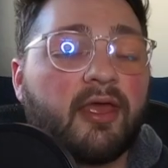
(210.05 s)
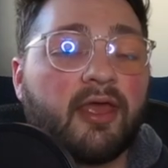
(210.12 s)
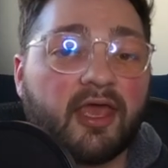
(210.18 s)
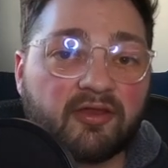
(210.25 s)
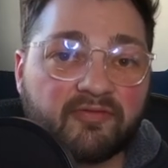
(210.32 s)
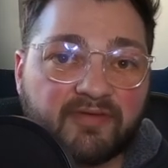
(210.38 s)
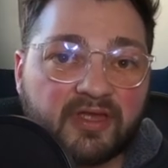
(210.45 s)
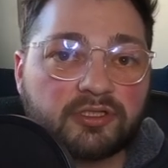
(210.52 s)

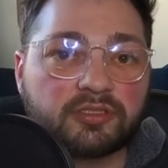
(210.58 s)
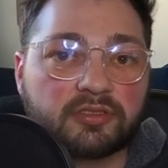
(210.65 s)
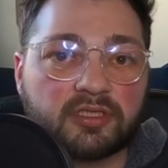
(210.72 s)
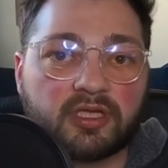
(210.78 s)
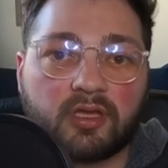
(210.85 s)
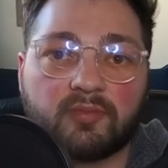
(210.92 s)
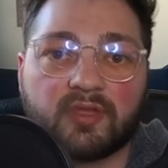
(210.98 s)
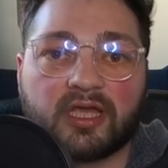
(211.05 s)
and eventually
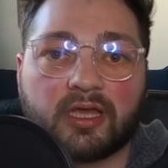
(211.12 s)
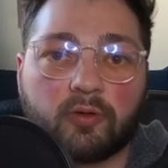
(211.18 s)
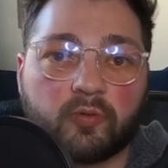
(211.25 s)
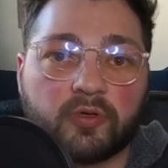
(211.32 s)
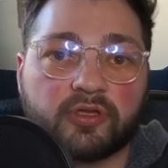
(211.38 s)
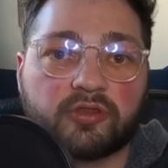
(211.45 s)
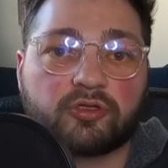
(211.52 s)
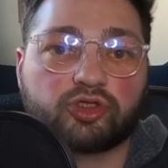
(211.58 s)
coming out
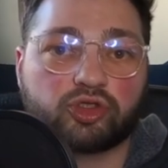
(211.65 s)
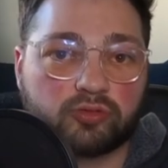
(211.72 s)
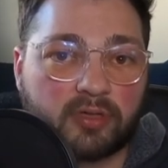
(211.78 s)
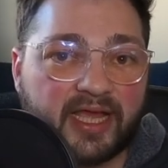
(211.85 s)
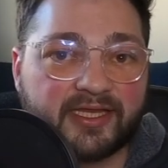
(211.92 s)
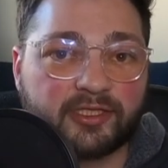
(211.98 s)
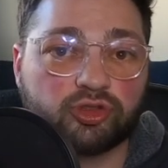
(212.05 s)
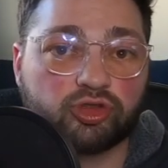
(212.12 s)
with
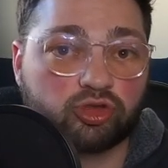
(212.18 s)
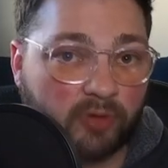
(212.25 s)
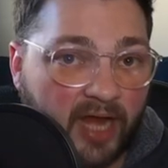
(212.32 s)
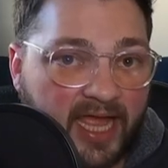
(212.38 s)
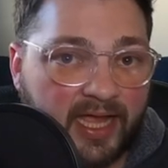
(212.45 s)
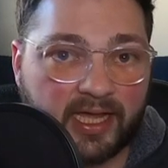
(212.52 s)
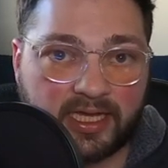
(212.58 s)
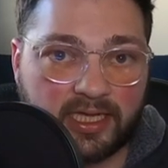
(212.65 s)
Trident
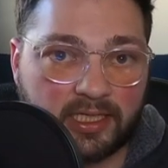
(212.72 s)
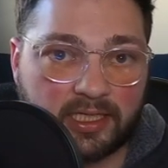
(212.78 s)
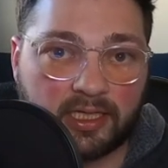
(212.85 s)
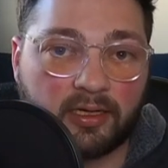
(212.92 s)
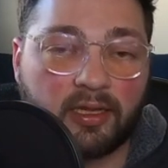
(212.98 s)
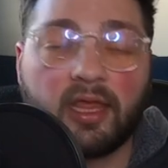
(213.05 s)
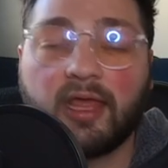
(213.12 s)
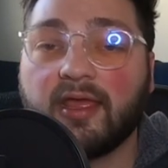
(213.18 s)
Dragion,